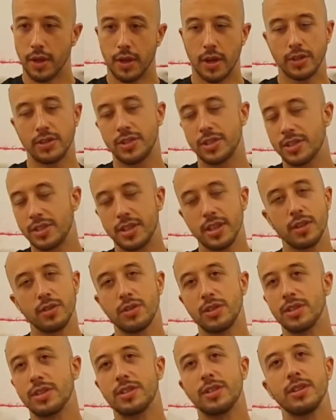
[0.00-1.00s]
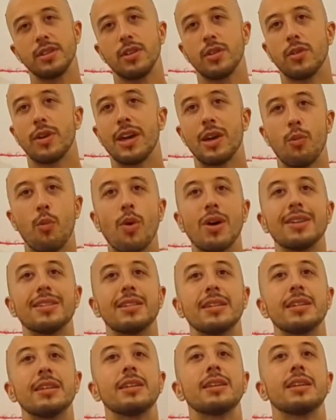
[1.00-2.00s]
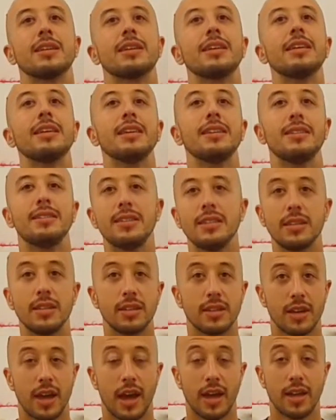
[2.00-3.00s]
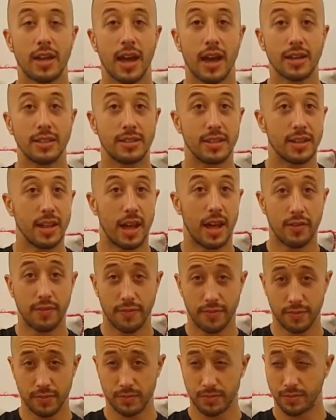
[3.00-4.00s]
it wasn't easy. I